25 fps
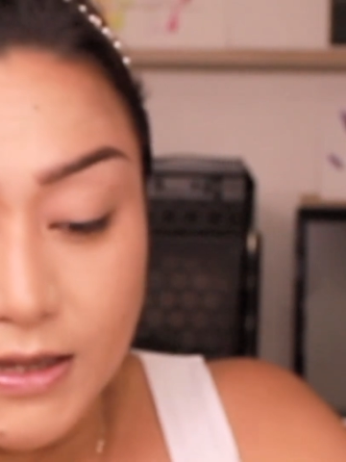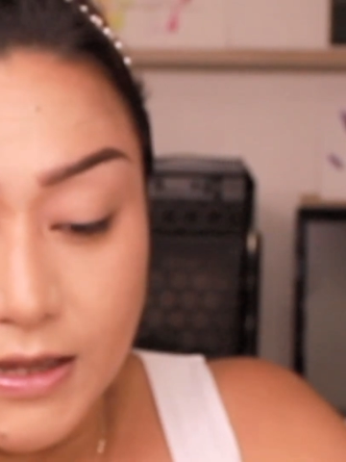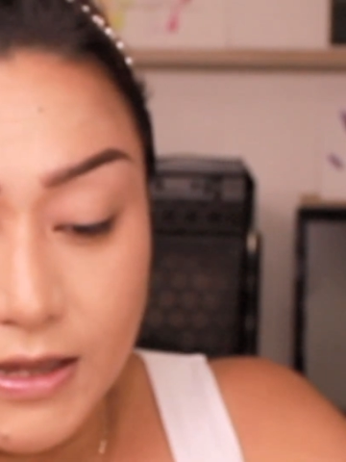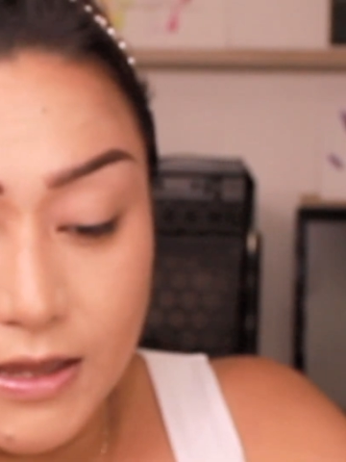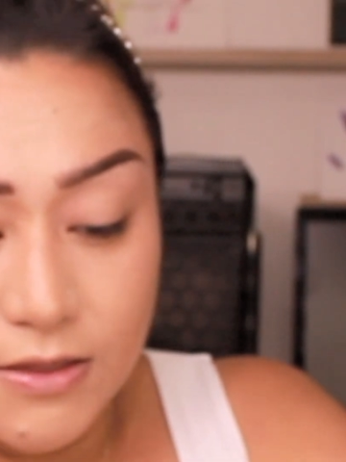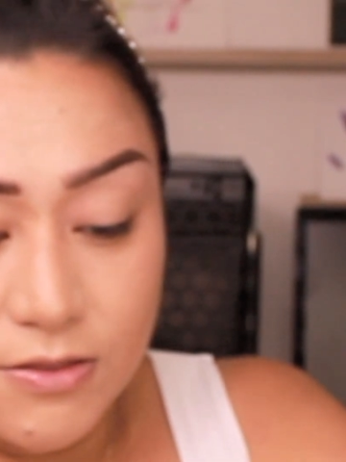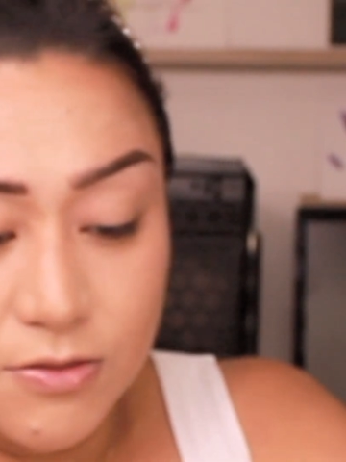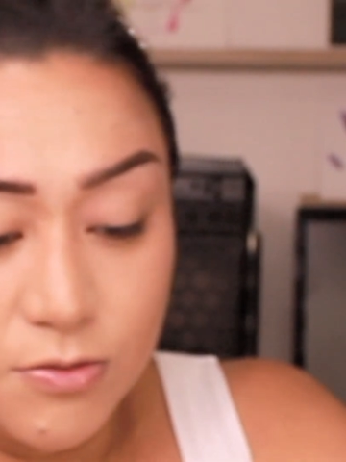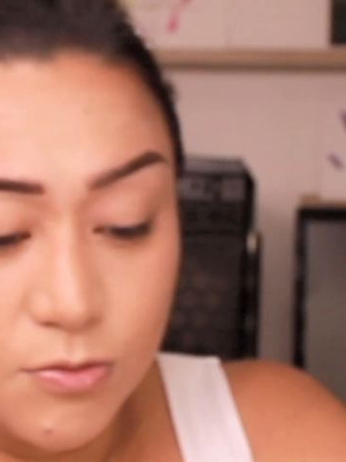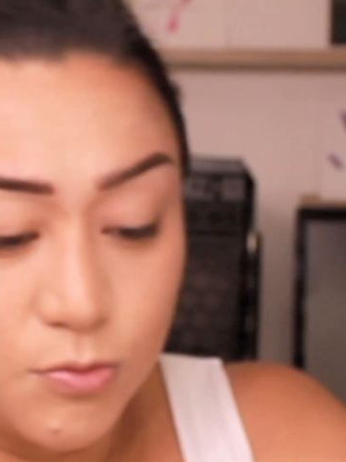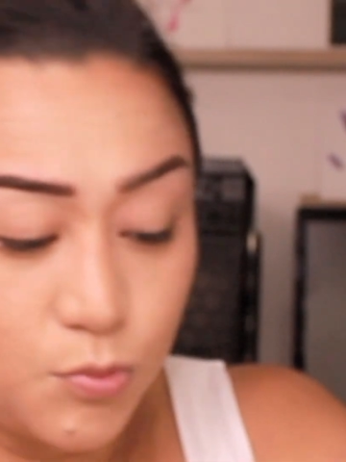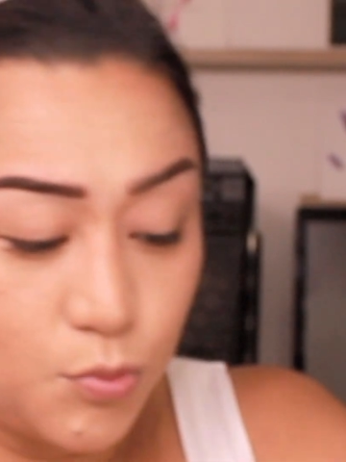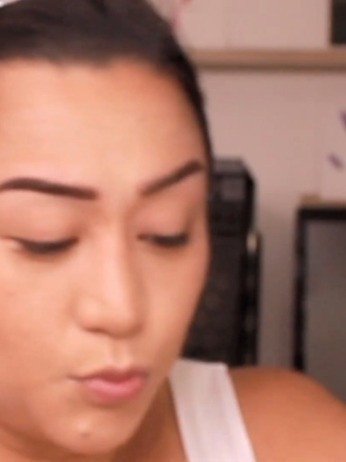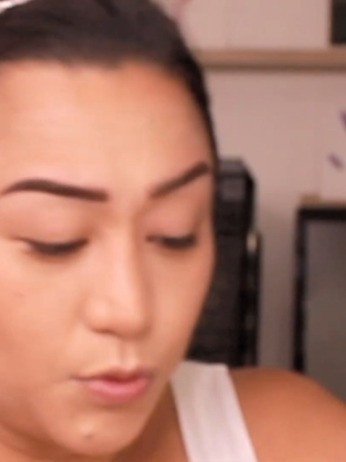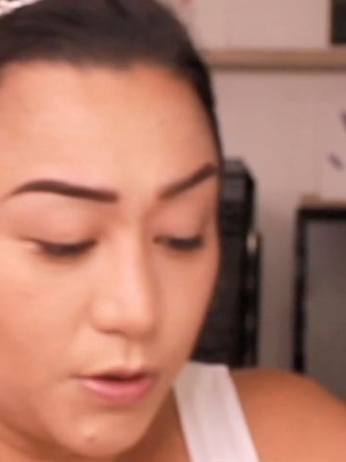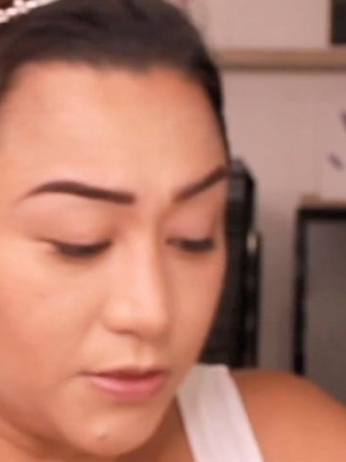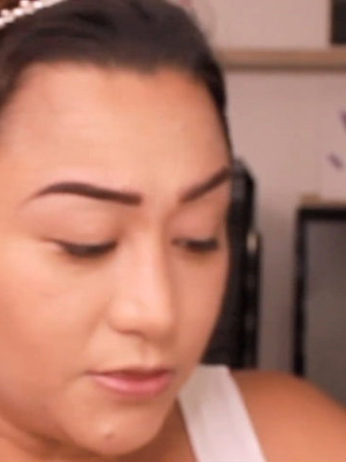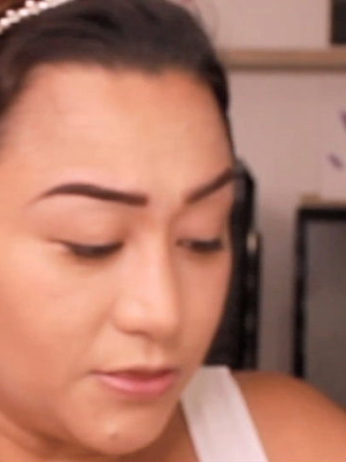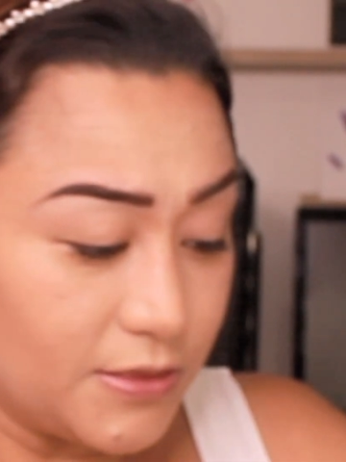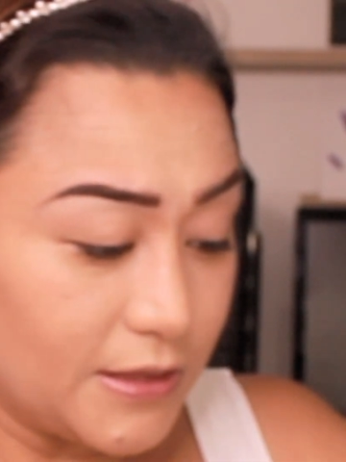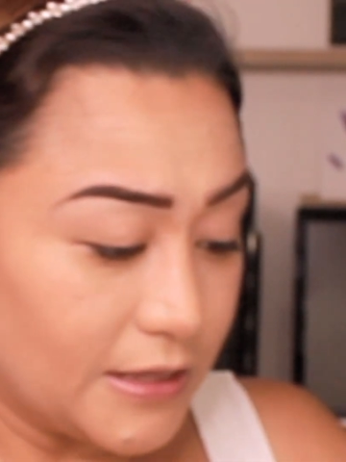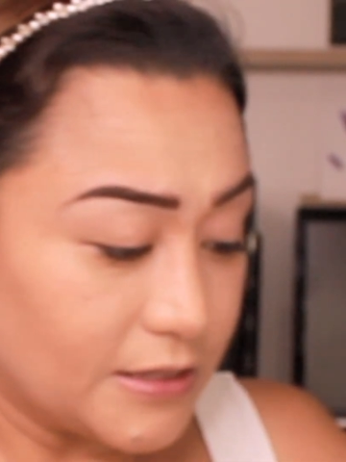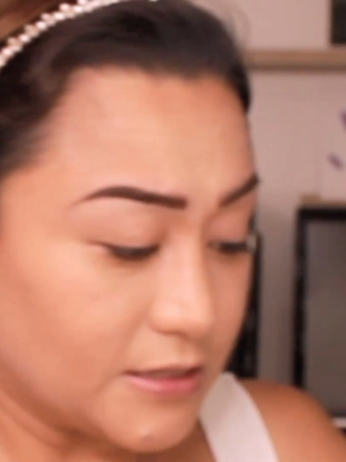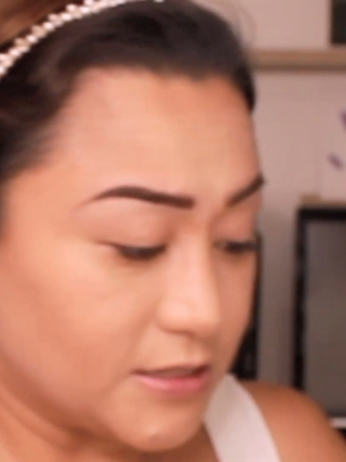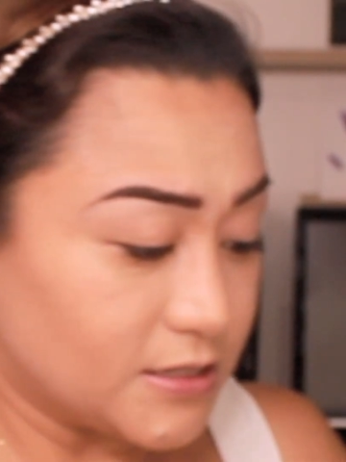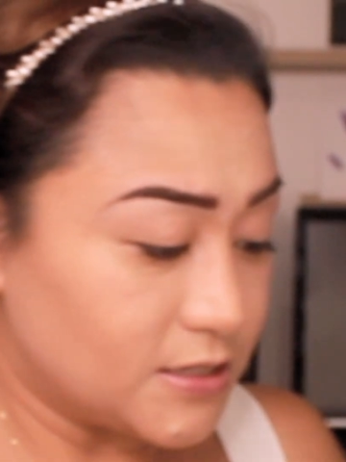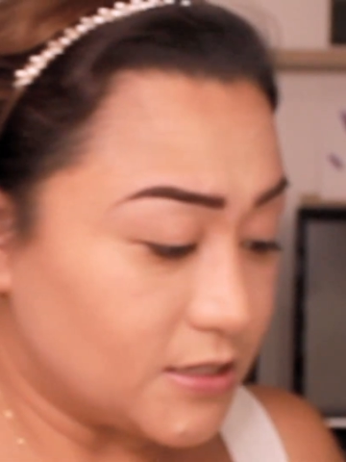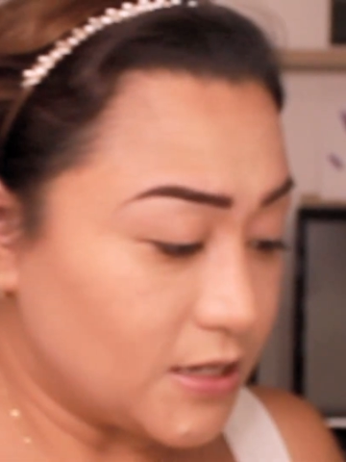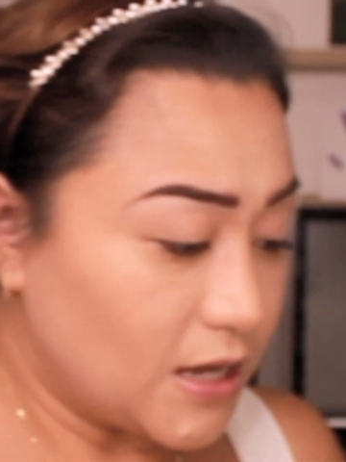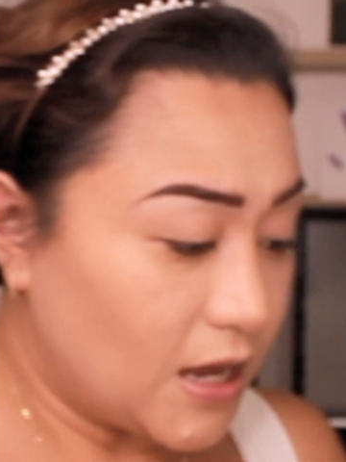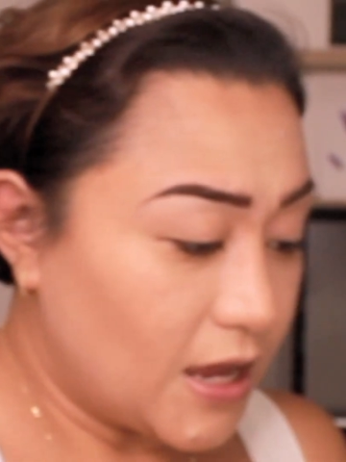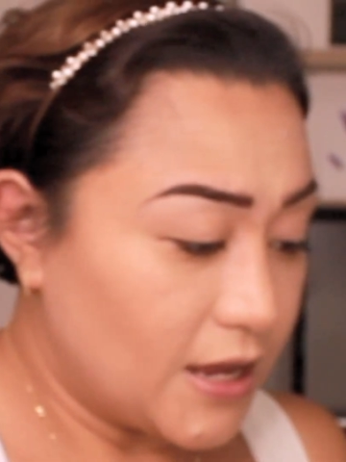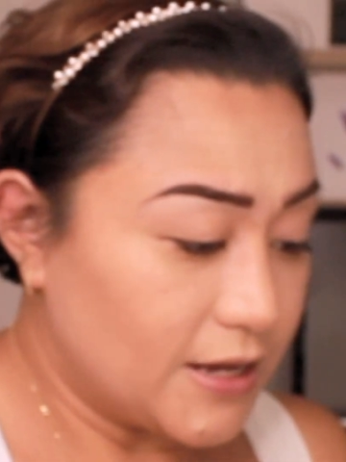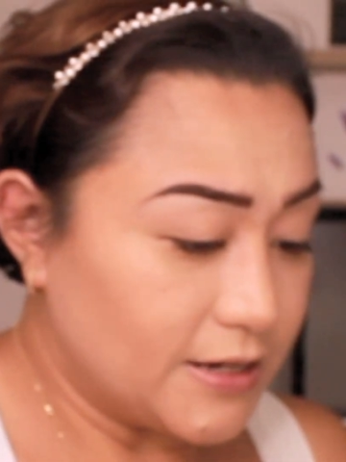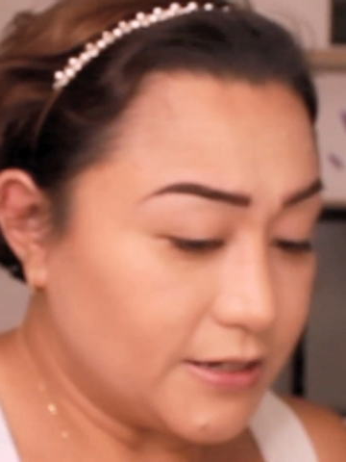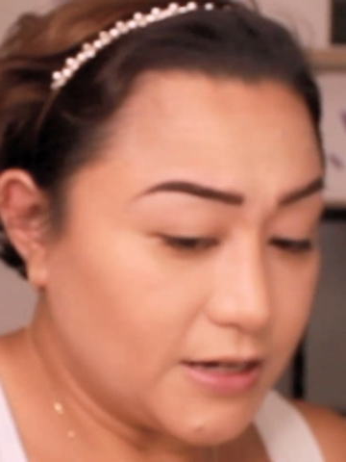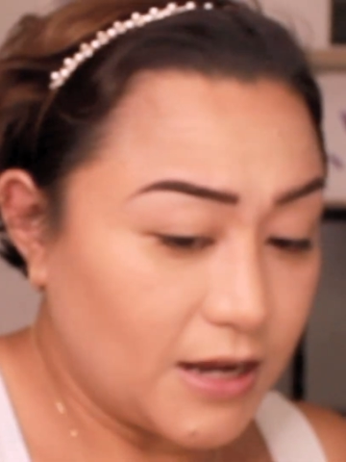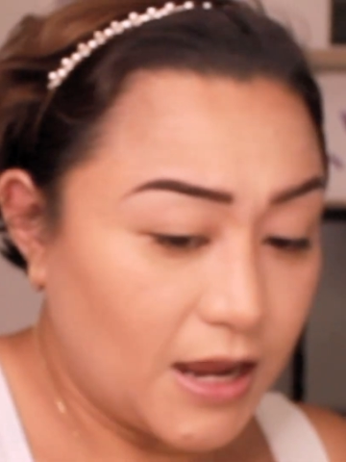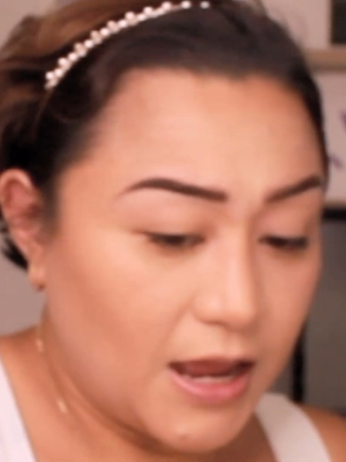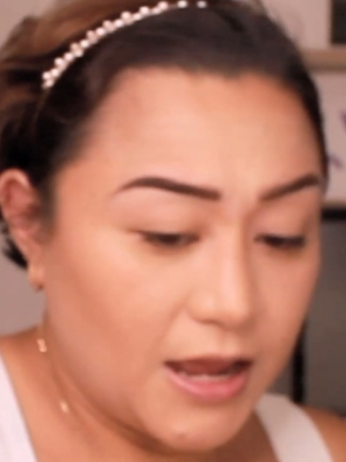and when that's done,